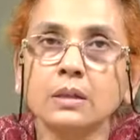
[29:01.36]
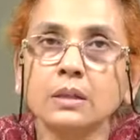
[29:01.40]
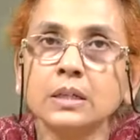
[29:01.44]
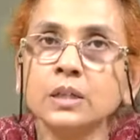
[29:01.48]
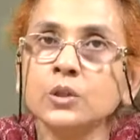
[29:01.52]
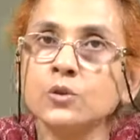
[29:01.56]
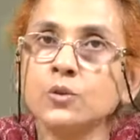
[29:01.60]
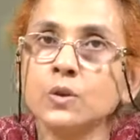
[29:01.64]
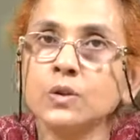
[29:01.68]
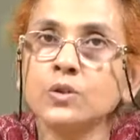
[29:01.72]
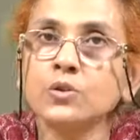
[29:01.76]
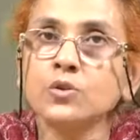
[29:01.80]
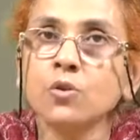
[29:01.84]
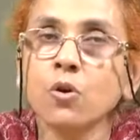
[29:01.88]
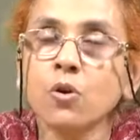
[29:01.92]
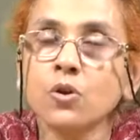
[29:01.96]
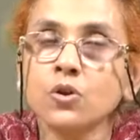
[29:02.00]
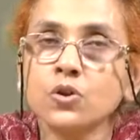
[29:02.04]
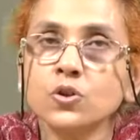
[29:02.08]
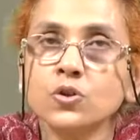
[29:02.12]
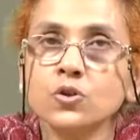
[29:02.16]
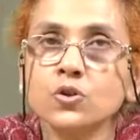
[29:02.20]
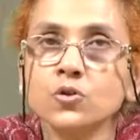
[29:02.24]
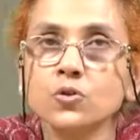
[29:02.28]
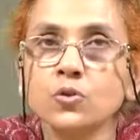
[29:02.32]
uh, it was
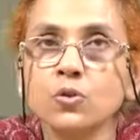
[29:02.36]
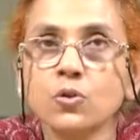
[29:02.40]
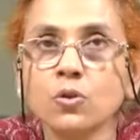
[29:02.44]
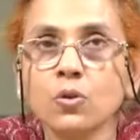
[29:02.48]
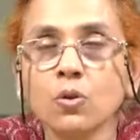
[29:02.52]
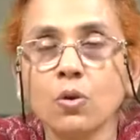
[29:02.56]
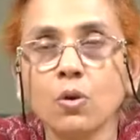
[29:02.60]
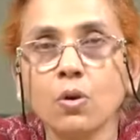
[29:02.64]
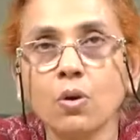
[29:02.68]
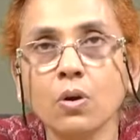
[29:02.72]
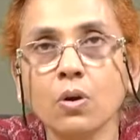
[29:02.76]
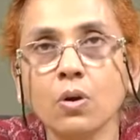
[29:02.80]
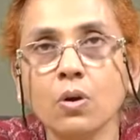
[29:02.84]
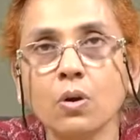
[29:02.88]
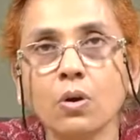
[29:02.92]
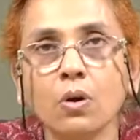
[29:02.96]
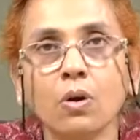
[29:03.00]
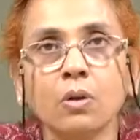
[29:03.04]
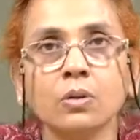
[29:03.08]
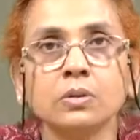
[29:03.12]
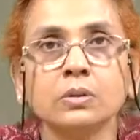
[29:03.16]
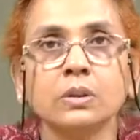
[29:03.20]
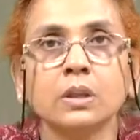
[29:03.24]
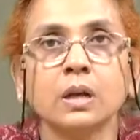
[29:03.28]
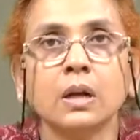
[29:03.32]
not so uh,
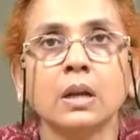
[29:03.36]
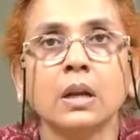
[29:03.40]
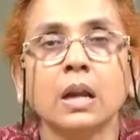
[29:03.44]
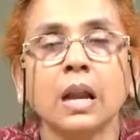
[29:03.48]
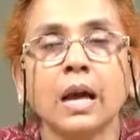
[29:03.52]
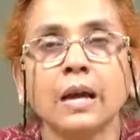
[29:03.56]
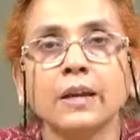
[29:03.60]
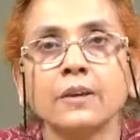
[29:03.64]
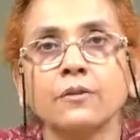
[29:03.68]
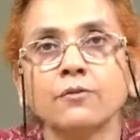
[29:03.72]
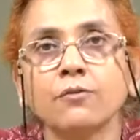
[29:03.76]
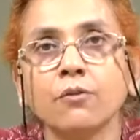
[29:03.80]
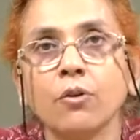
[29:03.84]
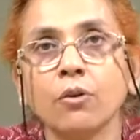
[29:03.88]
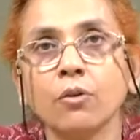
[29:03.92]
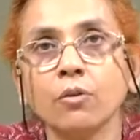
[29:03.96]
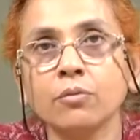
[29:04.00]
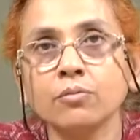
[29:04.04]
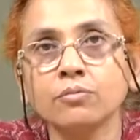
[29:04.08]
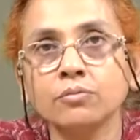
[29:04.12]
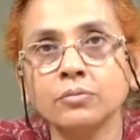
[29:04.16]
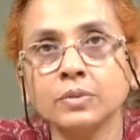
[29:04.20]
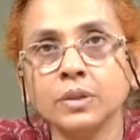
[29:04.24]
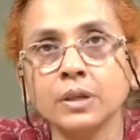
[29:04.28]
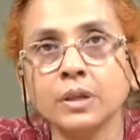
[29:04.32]
on the life
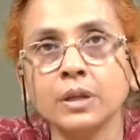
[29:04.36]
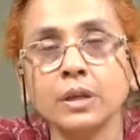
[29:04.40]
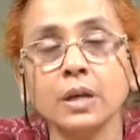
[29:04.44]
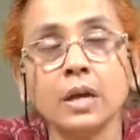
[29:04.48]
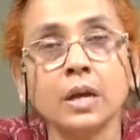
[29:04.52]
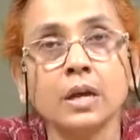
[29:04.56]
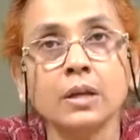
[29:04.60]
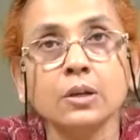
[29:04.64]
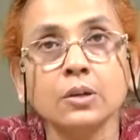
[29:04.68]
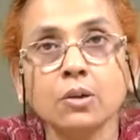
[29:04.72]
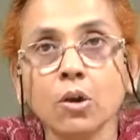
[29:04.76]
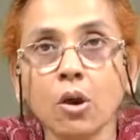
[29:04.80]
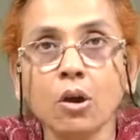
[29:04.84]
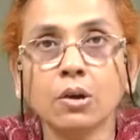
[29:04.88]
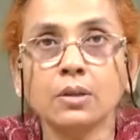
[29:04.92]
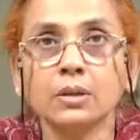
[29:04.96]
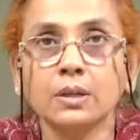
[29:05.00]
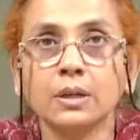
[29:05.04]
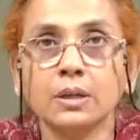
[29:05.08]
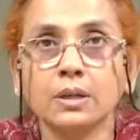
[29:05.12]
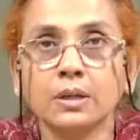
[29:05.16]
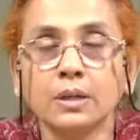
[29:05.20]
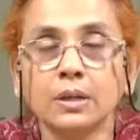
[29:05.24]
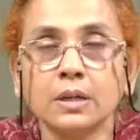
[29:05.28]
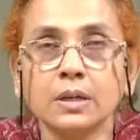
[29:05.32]
of the
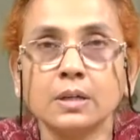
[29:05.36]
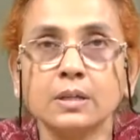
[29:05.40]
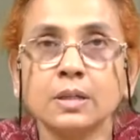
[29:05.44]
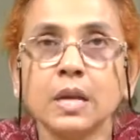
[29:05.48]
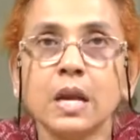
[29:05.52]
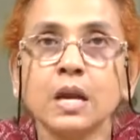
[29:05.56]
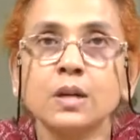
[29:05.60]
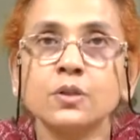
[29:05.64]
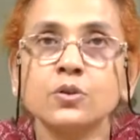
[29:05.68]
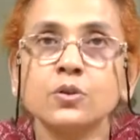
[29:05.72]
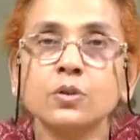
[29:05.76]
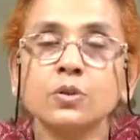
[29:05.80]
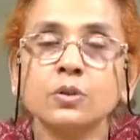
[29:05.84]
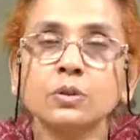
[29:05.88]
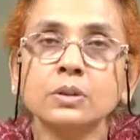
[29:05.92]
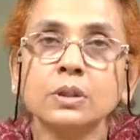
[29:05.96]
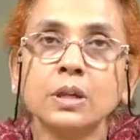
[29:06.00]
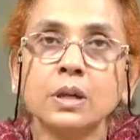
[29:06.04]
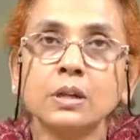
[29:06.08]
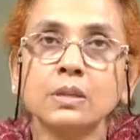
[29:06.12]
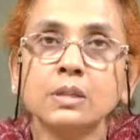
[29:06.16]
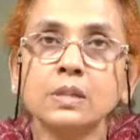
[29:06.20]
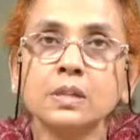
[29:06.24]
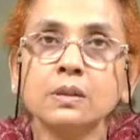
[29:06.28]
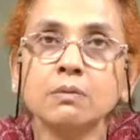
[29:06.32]
northerners so
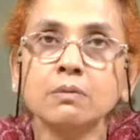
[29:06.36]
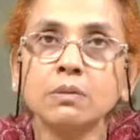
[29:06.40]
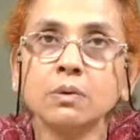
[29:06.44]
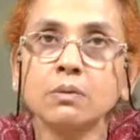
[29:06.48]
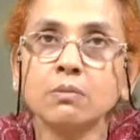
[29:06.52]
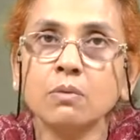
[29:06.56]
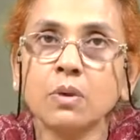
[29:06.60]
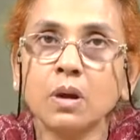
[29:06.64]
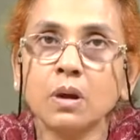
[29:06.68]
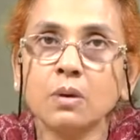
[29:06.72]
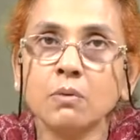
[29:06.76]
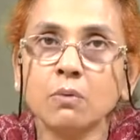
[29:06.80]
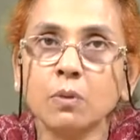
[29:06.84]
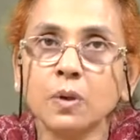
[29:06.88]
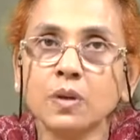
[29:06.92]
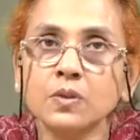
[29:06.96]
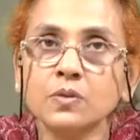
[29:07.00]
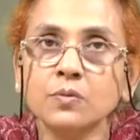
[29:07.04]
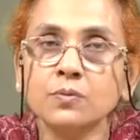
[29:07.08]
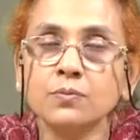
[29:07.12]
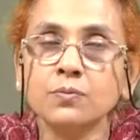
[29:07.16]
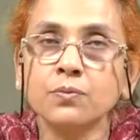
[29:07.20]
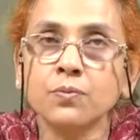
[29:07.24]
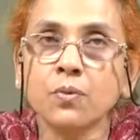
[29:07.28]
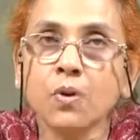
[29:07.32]
the civil war
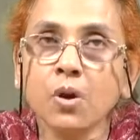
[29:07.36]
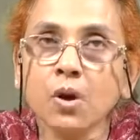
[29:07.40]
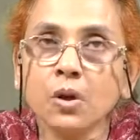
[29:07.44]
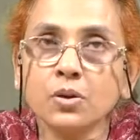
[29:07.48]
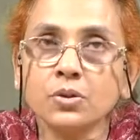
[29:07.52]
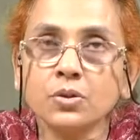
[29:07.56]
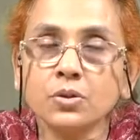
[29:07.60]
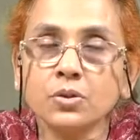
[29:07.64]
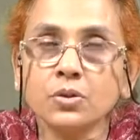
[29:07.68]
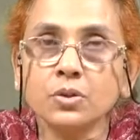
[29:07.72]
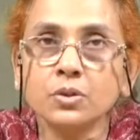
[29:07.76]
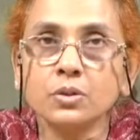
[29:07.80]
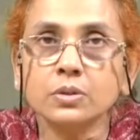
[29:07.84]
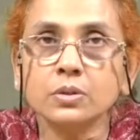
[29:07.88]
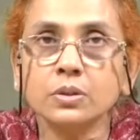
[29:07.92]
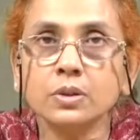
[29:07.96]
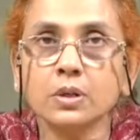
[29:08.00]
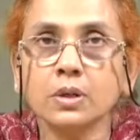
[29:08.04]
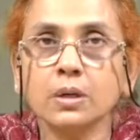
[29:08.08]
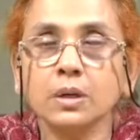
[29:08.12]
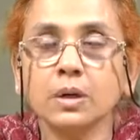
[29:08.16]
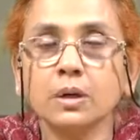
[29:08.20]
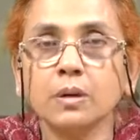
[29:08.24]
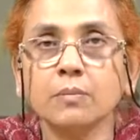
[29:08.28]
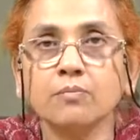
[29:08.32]
was fought
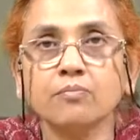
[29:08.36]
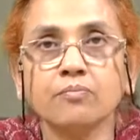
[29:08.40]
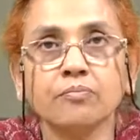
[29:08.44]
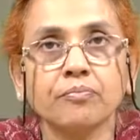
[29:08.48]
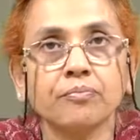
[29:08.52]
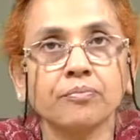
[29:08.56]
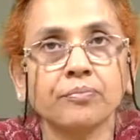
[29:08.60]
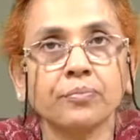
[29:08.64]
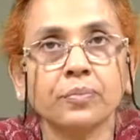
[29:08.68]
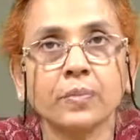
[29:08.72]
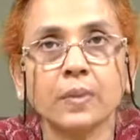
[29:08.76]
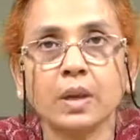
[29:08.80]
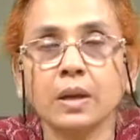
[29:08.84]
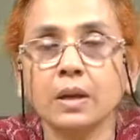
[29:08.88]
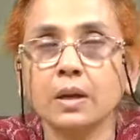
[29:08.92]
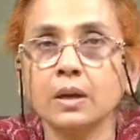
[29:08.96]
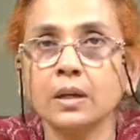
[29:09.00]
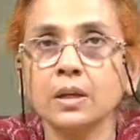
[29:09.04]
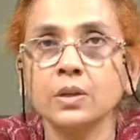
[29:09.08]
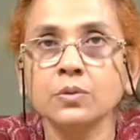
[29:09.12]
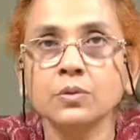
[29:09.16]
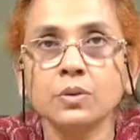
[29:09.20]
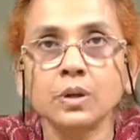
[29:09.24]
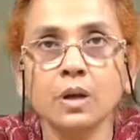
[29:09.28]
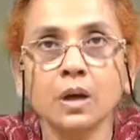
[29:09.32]
the um,
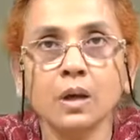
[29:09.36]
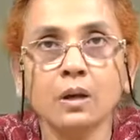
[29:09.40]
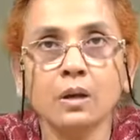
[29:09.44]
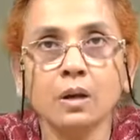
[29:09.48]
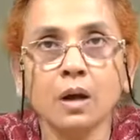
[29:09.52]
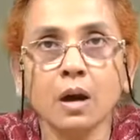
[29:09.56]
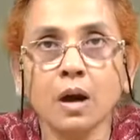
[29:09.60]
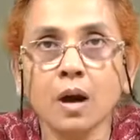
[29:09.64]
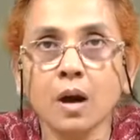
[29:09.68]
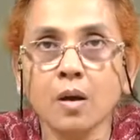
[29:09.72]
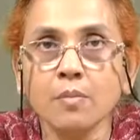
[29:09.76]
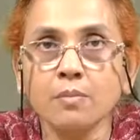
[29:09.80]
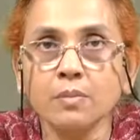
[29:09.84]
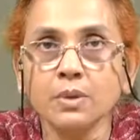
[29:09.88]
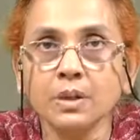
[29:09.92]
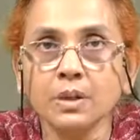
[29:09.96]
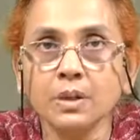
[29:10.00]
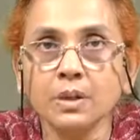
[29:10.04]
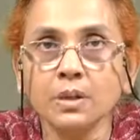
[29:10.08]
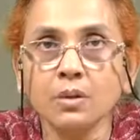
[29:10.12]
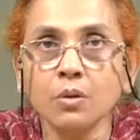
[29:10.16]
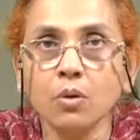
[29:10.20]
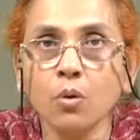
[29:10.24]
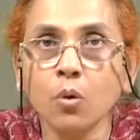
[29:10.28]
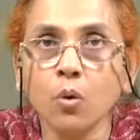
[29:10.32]
union
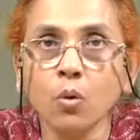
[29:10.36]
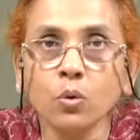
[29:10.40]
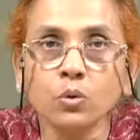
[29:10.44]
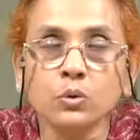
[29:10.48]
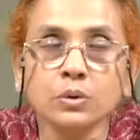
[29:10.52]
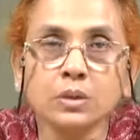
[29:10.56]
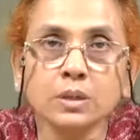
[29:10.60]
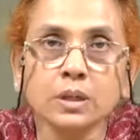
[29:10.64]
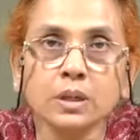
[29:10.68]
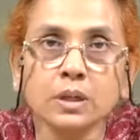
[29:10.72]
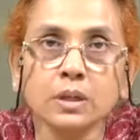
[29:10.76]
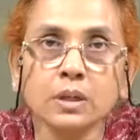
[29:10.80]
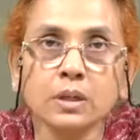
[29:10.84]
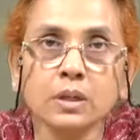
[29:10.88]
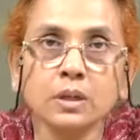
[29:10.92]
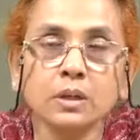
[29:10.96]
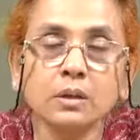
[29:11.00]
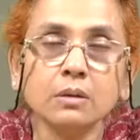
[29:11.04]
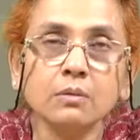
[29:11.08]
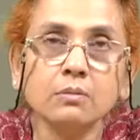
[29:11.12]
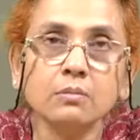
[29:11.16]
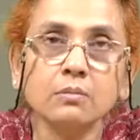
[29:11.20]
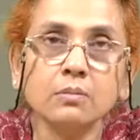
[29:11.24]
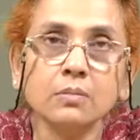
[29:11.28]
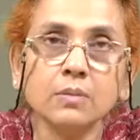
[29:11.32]
army on the
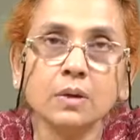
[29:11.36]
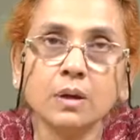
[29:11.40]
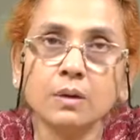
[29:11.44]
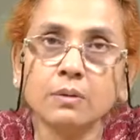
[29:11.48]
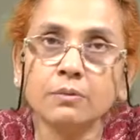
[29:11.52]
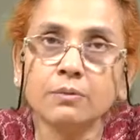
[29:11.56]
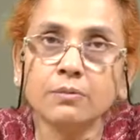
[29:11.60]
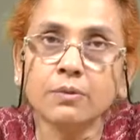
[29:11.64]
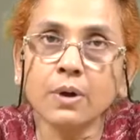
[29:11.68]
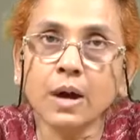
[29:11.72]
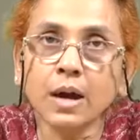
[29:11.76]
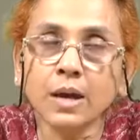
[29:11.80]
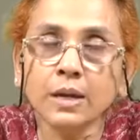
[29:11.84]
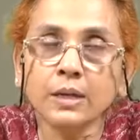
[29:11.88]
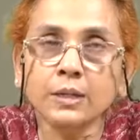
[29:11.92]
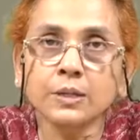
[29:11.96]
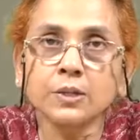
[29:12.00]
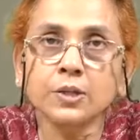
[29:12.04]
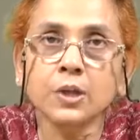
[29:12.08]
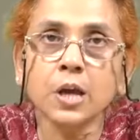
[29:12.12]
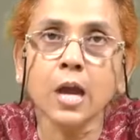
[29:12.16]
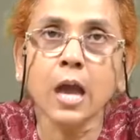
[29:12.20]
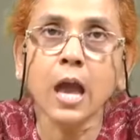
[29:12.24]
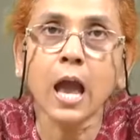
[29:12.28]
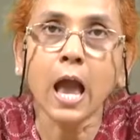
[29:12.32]

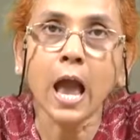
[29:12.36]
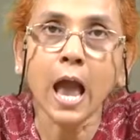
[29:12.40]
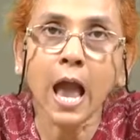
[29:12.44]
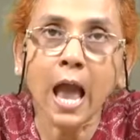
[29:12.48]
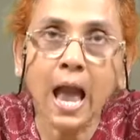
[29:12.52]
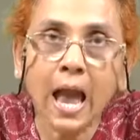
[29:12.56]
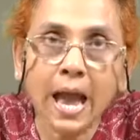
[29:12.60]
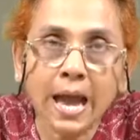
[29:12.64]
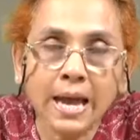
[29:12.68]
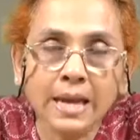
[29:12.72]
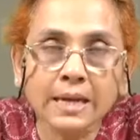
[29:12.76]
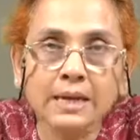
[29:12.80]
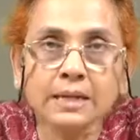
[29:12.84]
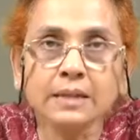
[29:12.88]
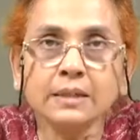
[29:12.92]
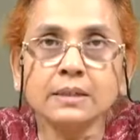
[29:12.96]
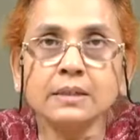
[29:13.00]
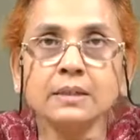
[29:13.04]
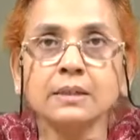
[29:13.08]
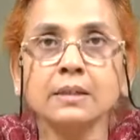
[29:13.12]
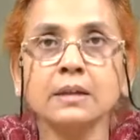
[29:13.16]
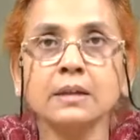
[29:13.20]
fight and